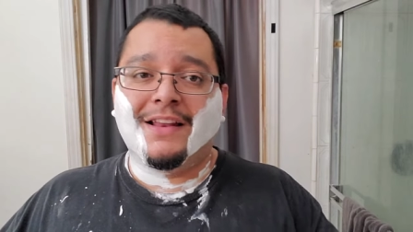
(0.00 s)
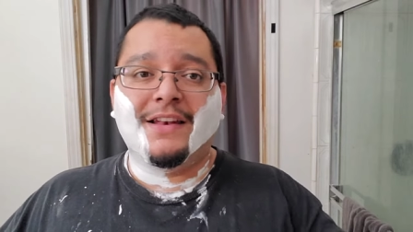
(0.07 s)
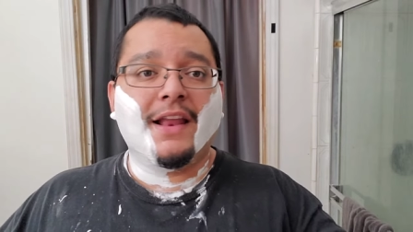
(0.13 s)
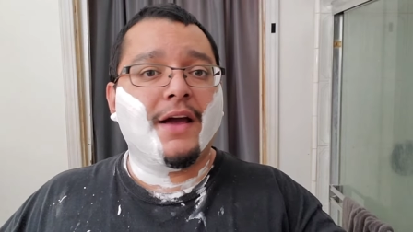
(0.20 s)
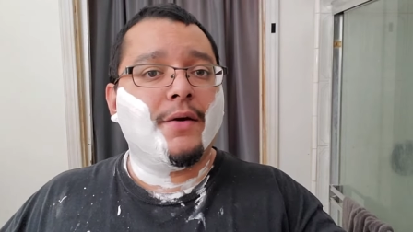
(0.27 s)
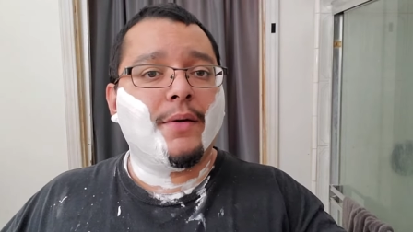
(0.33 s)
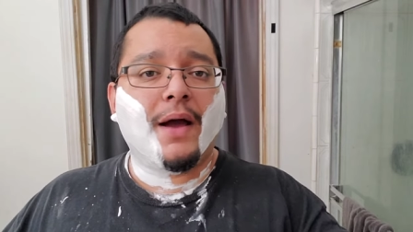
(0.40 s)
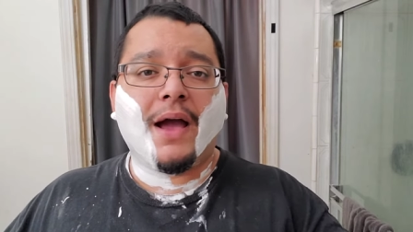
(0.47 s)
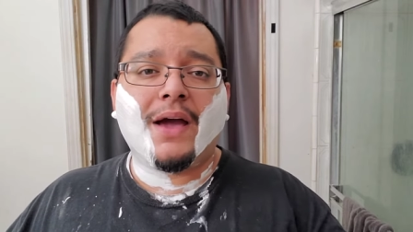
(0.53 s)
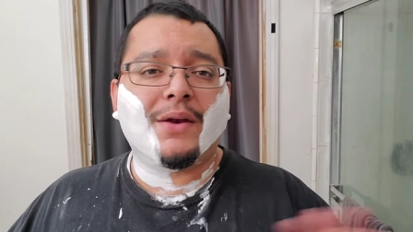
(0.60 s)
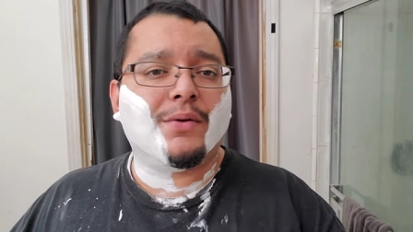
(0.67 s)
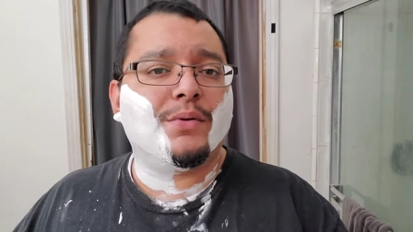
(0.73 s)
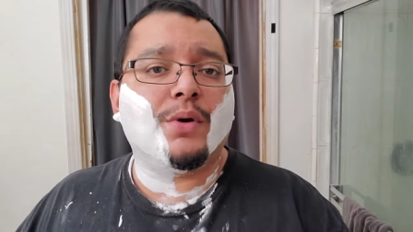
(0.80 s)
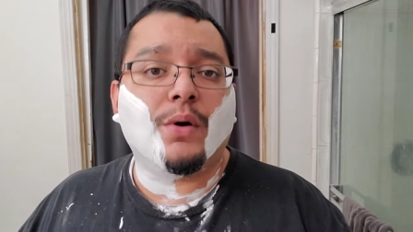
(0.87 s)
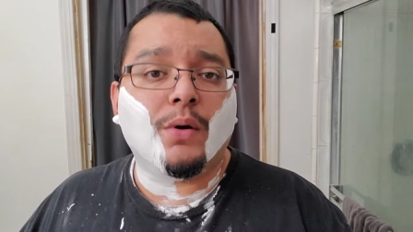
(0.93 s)
Now, I
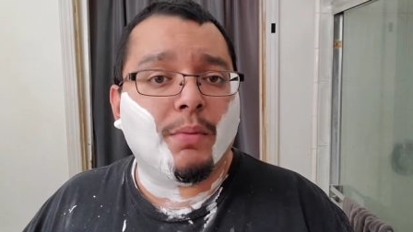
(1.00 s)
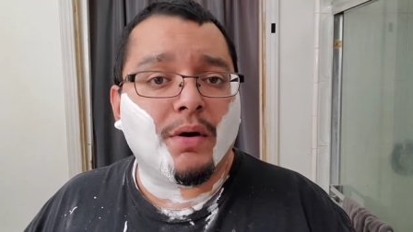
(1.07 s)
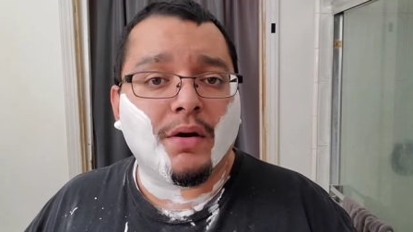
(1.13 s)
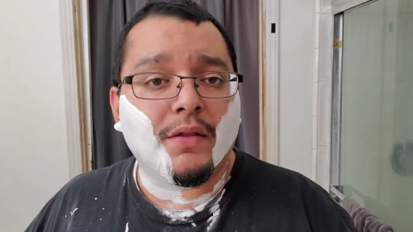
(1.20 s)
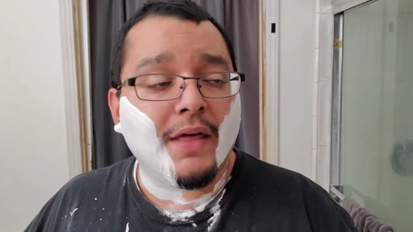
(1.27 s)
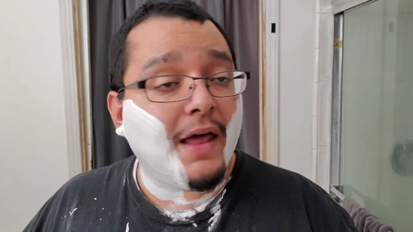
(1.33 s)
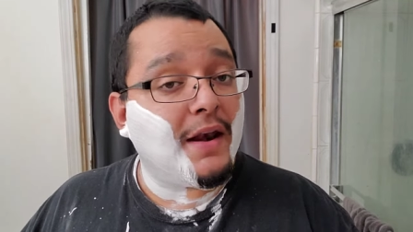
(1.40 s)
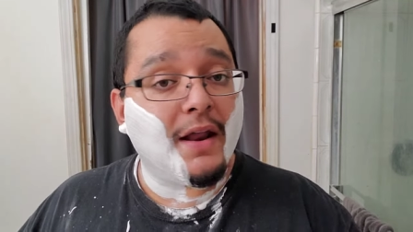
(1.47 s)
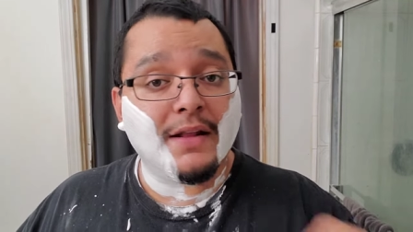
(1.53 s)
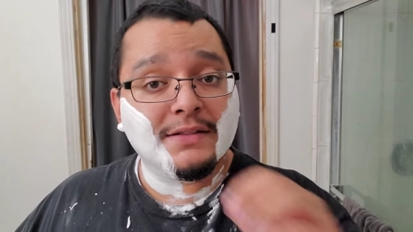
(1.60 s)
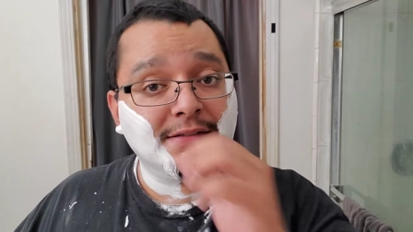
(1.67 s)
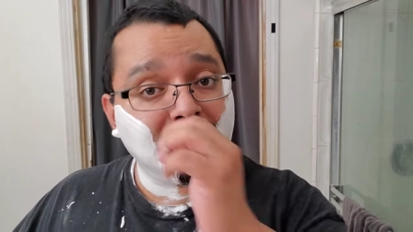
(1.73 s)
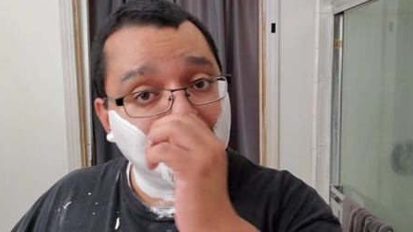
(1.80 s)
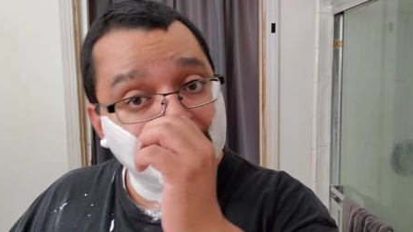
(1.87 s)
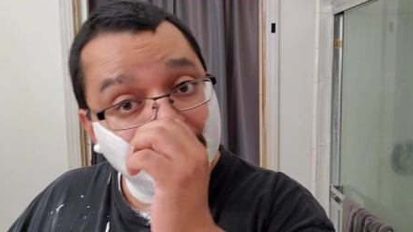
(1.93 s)
don't know about all that
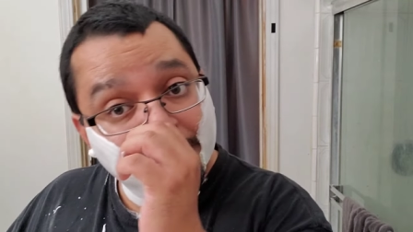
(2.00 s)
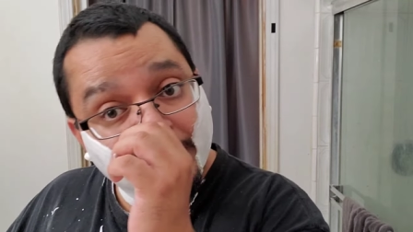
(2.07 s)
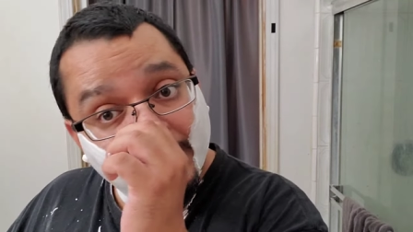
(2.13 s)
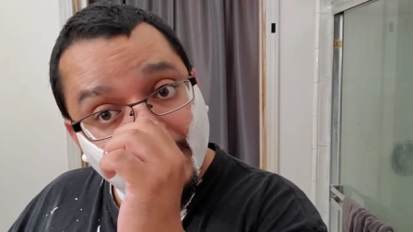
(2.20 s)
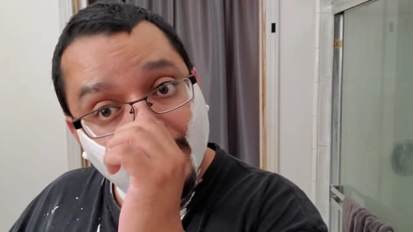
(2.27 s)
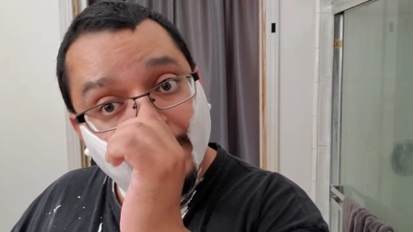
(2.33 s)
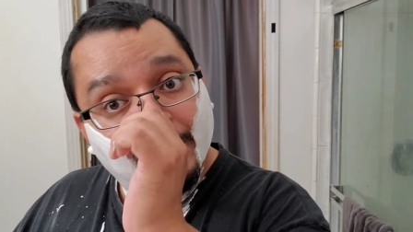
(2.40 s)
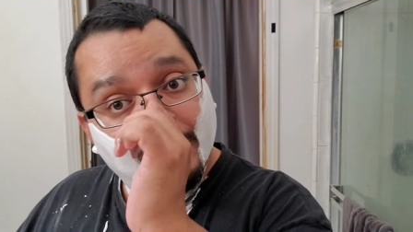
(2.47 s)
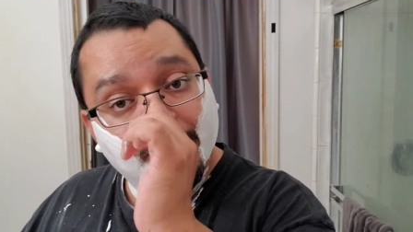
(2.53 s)
nonsense, but